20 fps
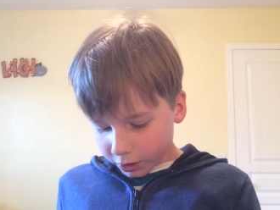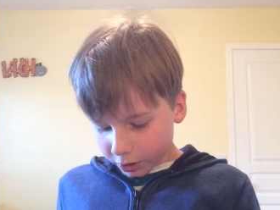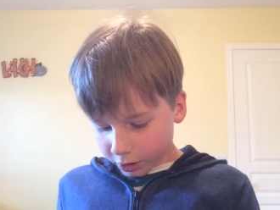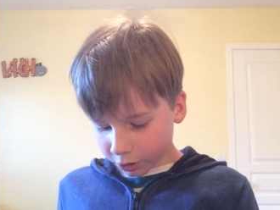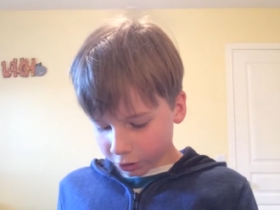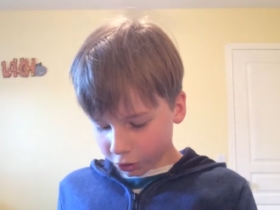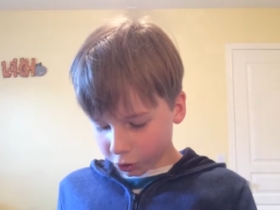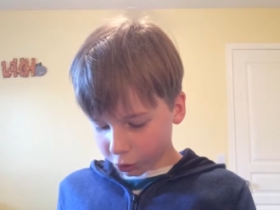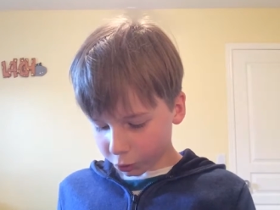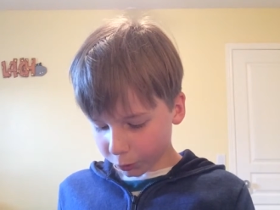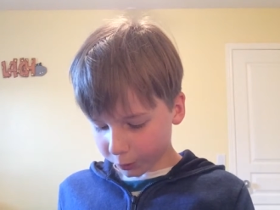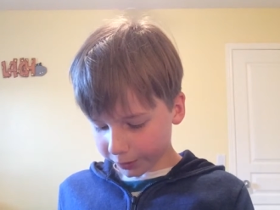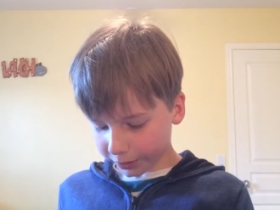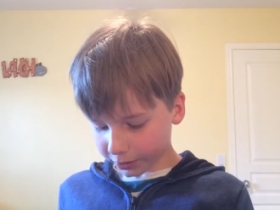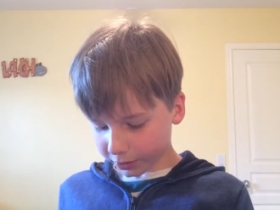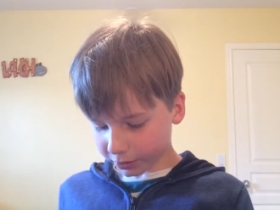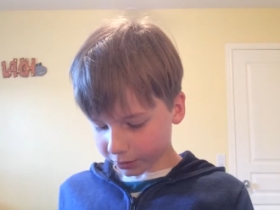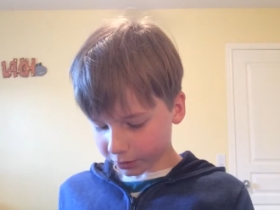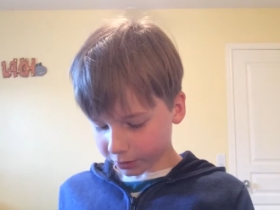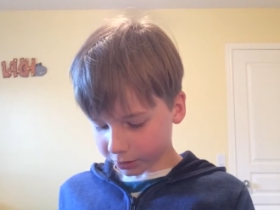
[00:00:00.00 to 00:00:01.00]
a
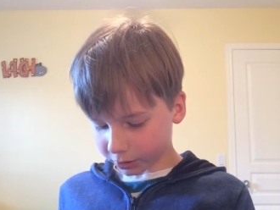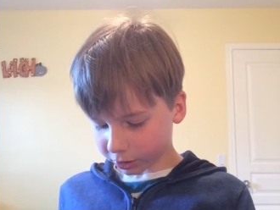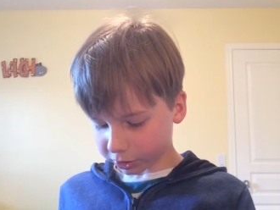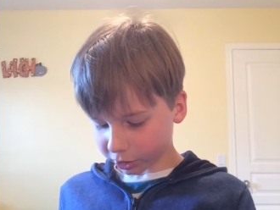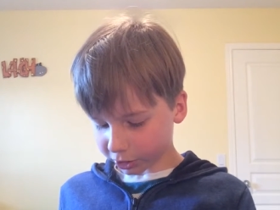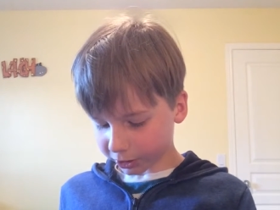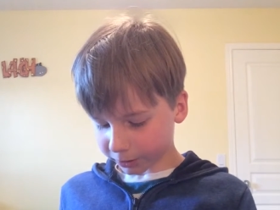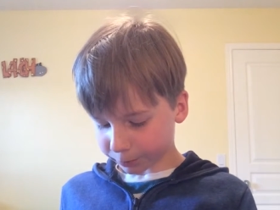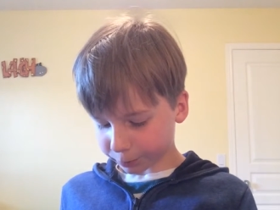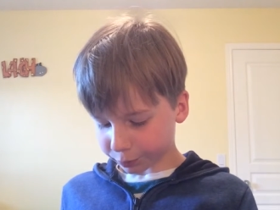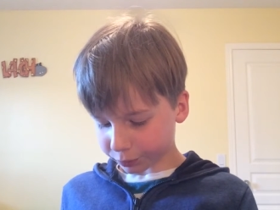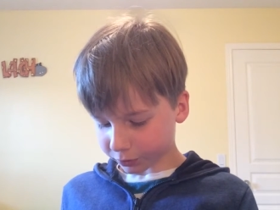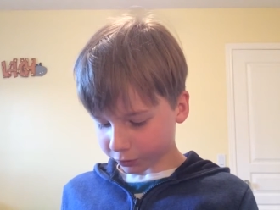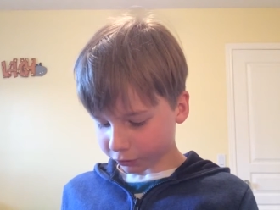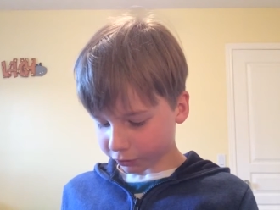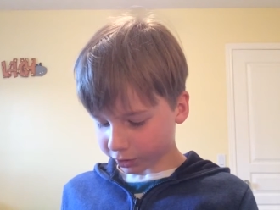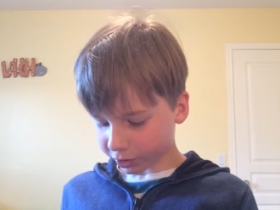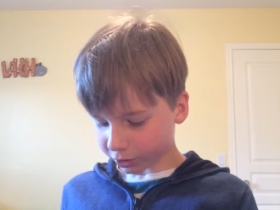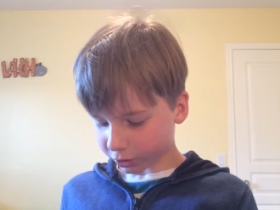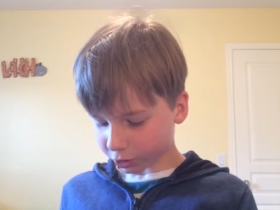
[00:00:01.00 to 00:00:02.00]
quick clip
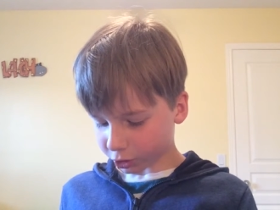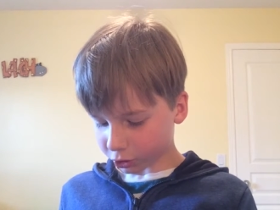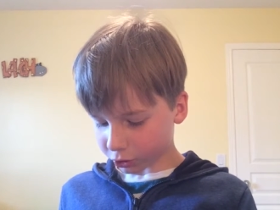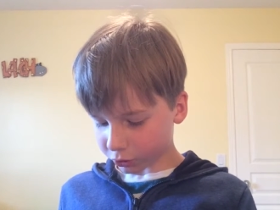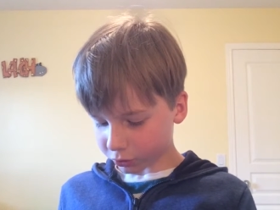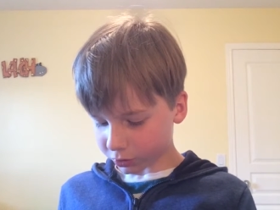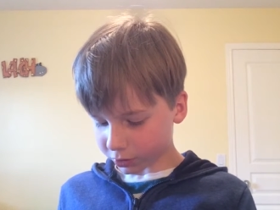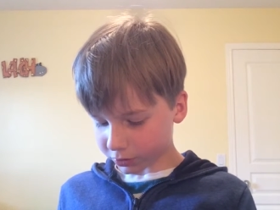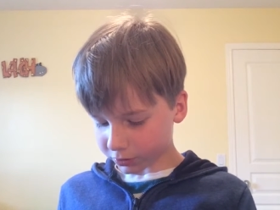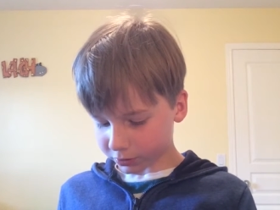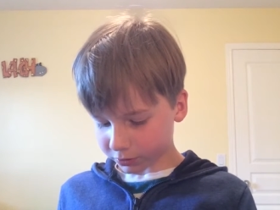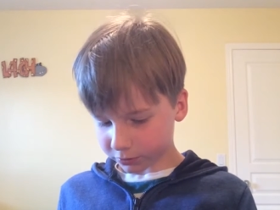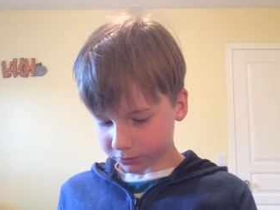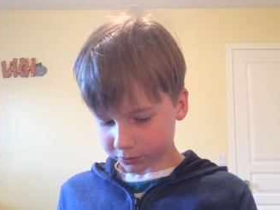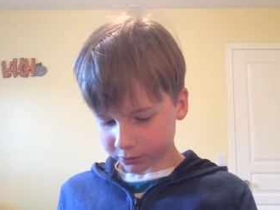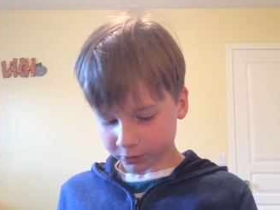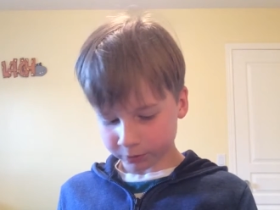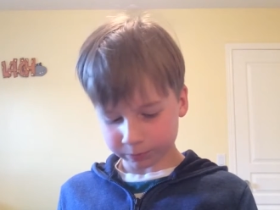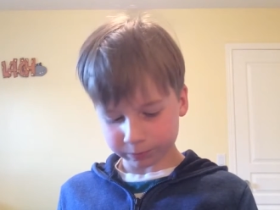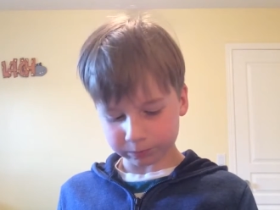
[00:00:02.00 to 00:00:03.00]
reload,
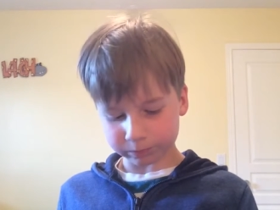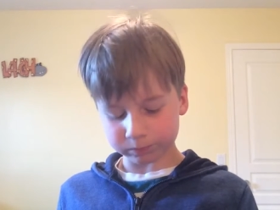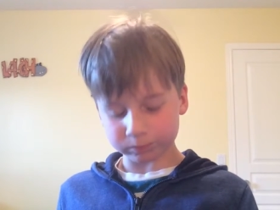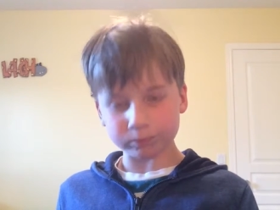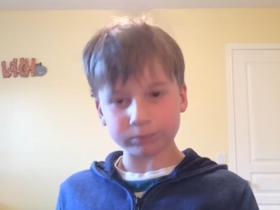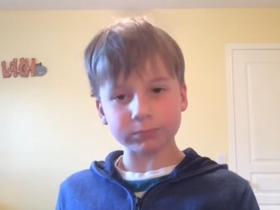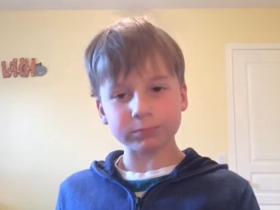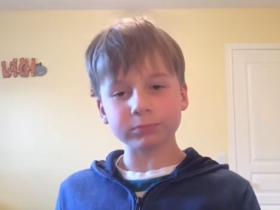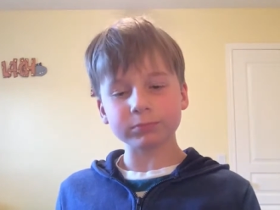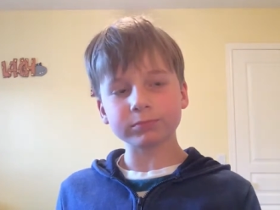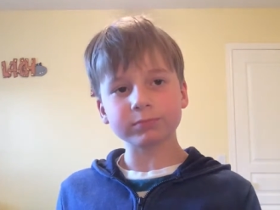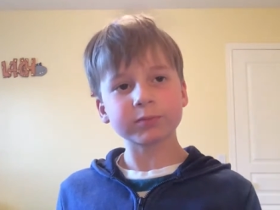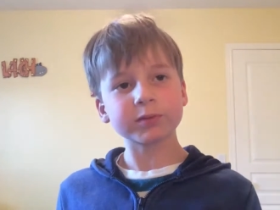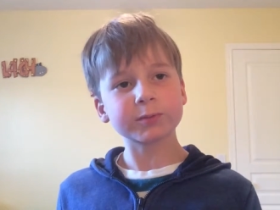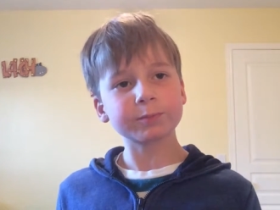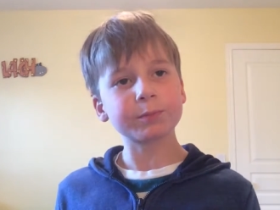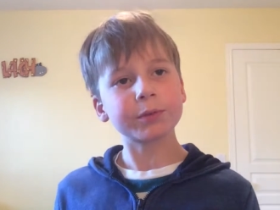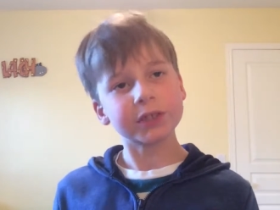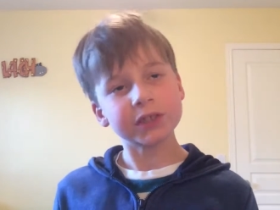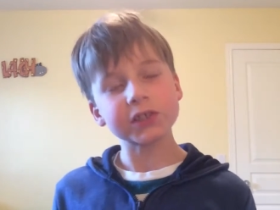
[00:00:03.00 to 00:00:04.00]
uh, it's
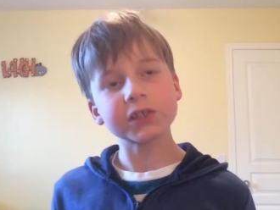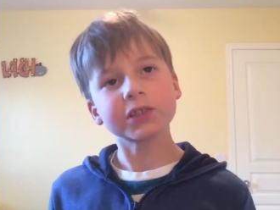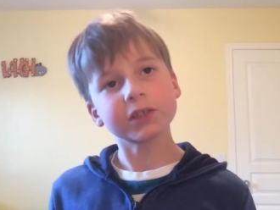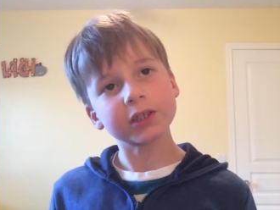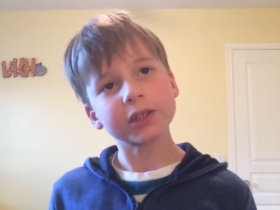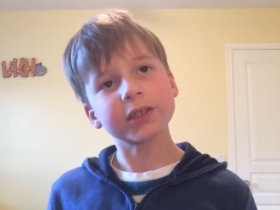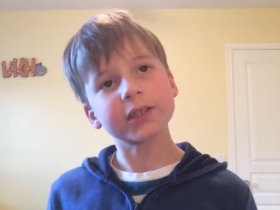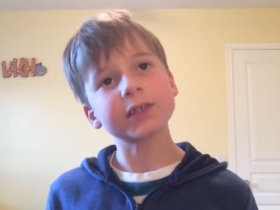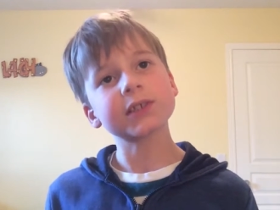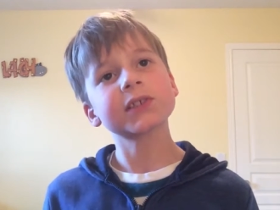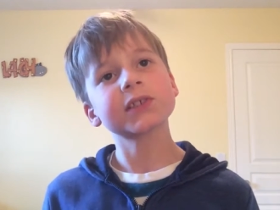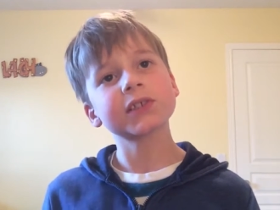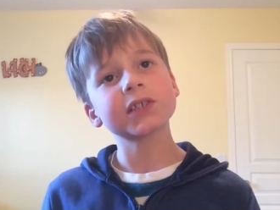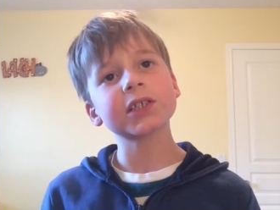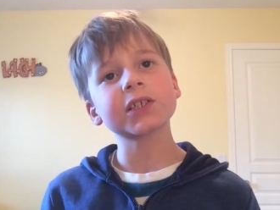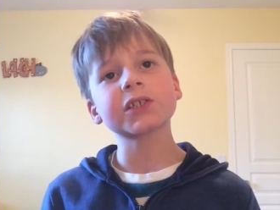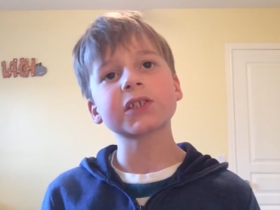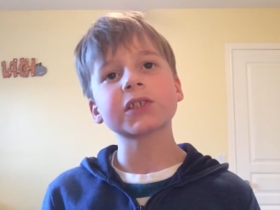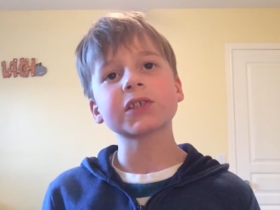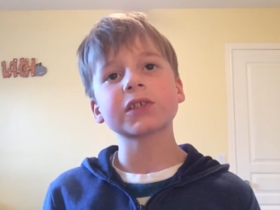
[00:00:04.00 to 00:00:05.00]
basically a
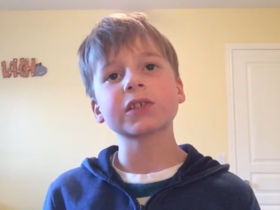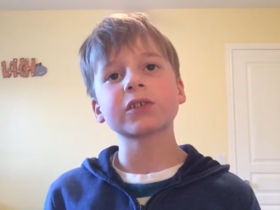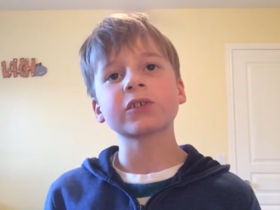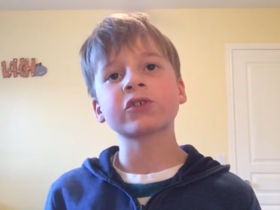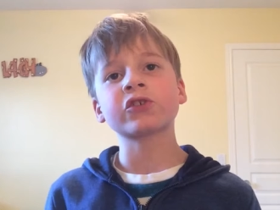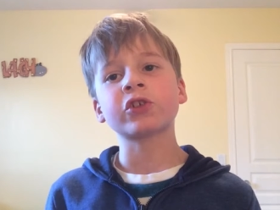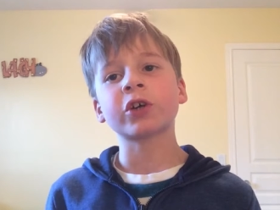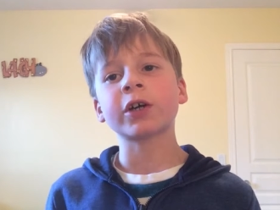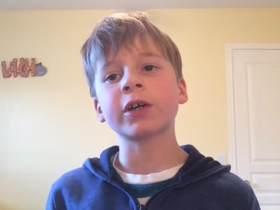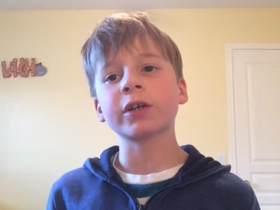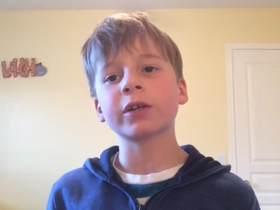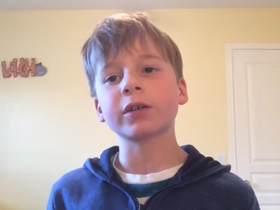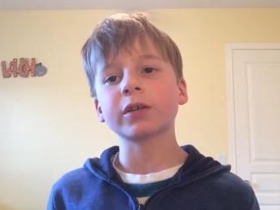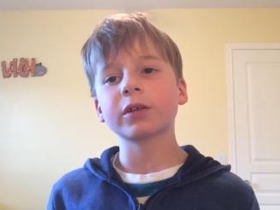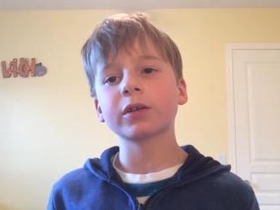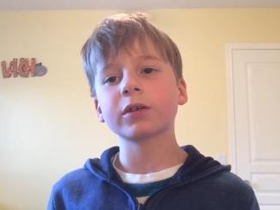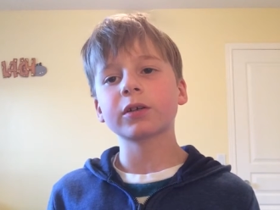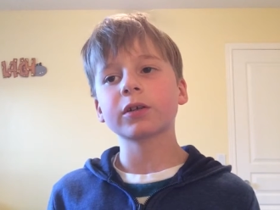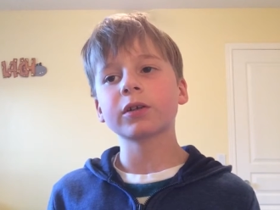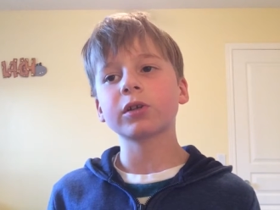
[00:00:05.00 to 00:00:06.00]
six dart,
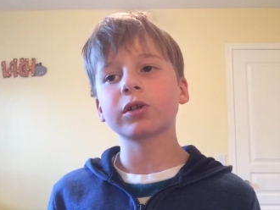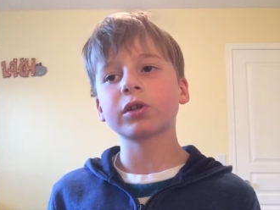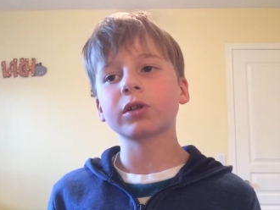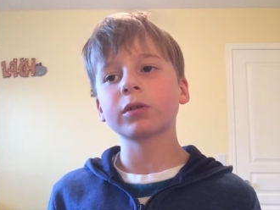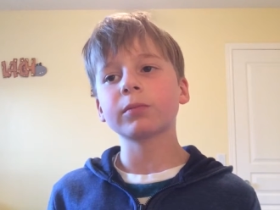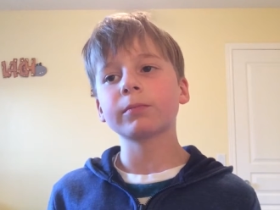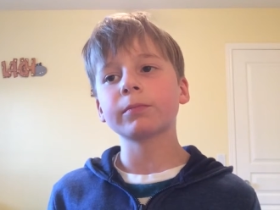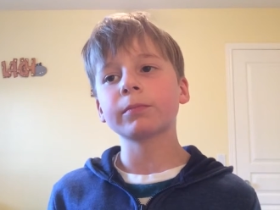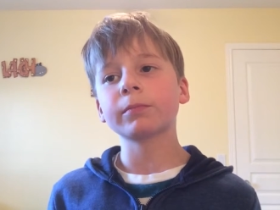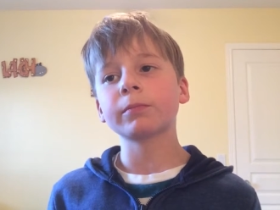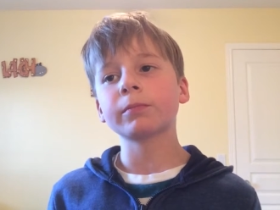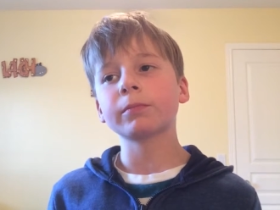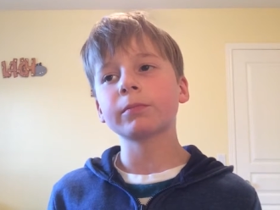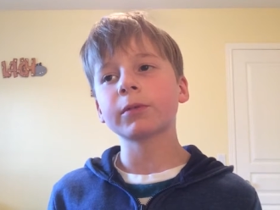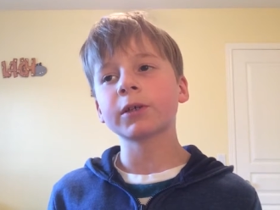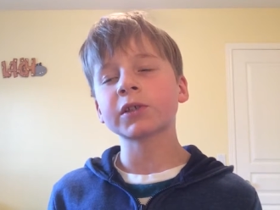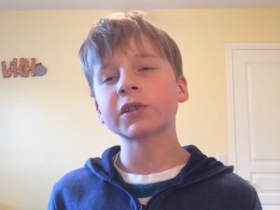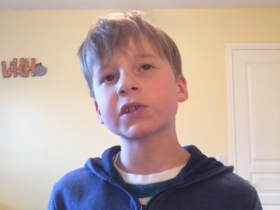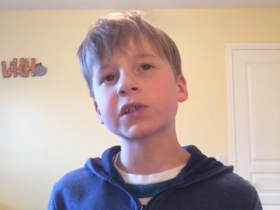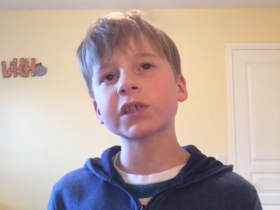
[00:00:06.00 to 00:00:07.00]

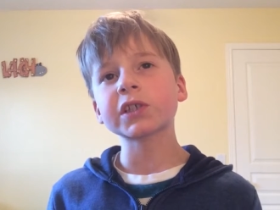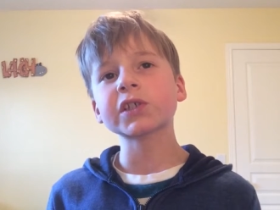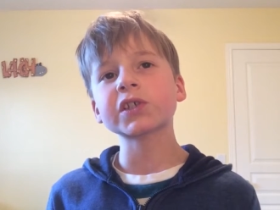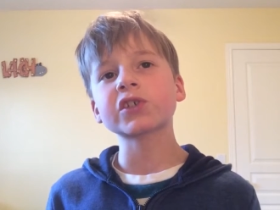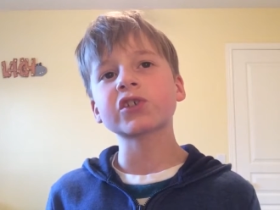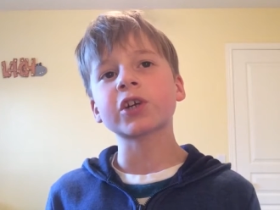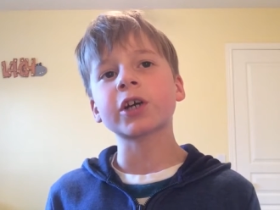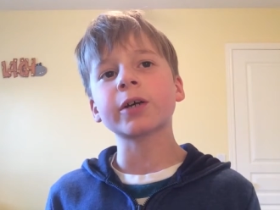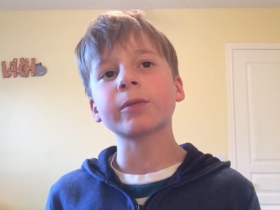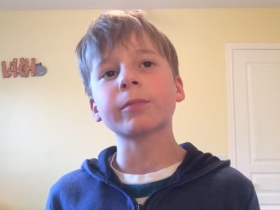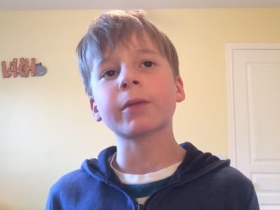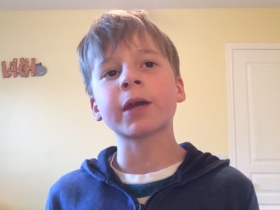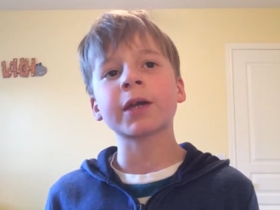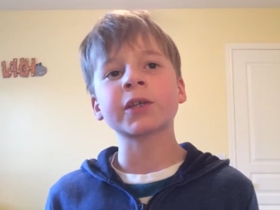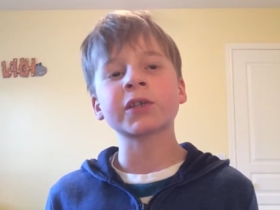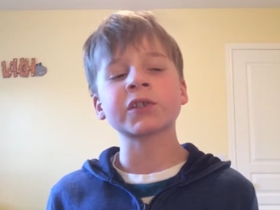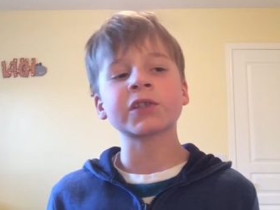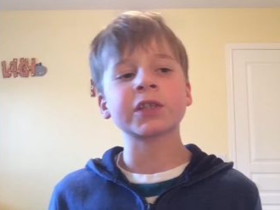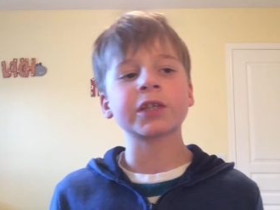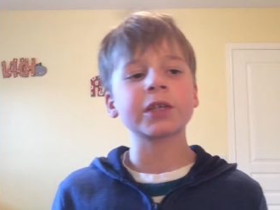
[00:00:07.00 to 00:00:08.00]
a six dart
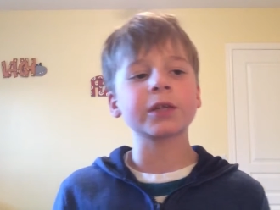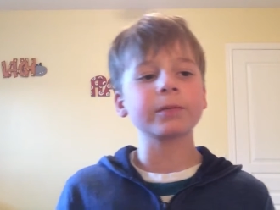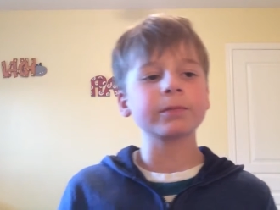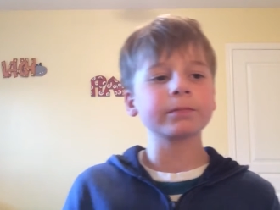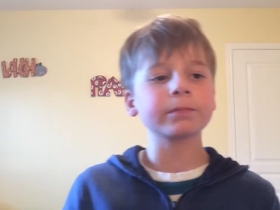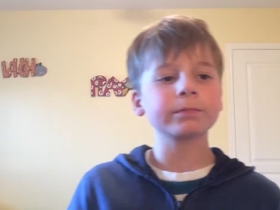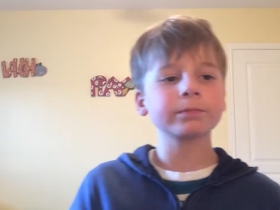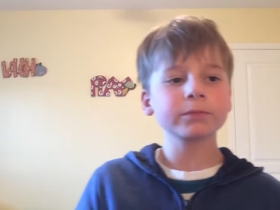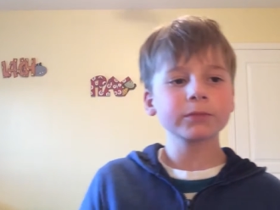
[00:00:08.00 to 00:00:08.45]
magazine